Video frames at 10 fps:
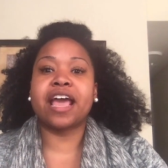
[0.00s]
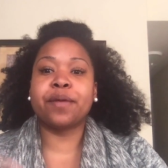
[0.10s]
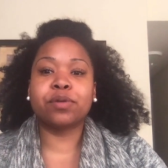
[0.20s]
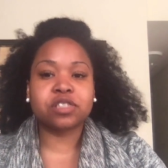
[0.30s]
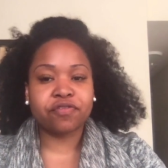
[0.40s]

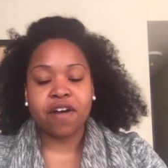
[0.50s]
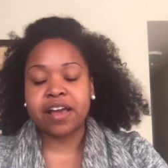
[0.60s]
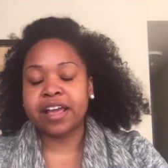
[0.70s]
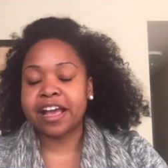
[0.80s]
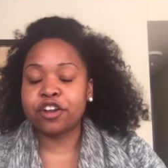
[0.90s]
able to
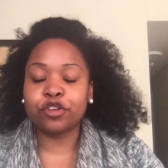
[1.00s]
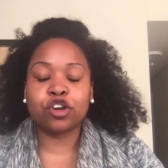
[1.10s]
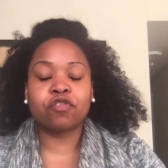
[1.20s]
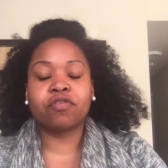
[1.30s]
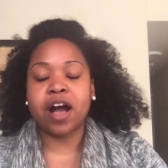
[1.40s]
handle
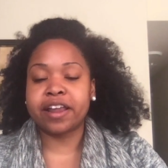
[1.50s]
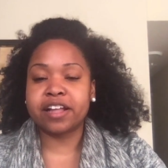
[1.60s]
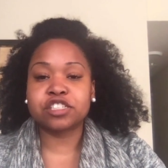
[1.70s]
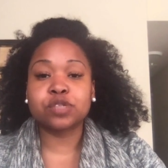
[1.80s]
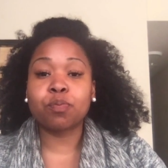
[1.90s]
your
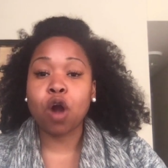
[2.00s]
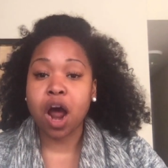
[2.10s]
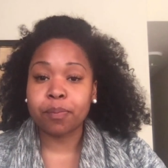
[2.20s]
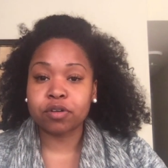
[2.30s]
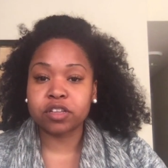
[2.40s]
finances
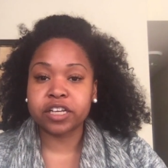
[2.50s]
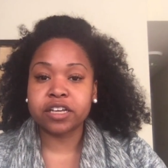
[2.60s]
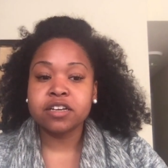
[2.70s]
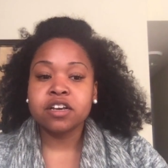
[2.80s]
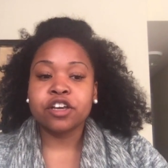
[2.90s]
properly.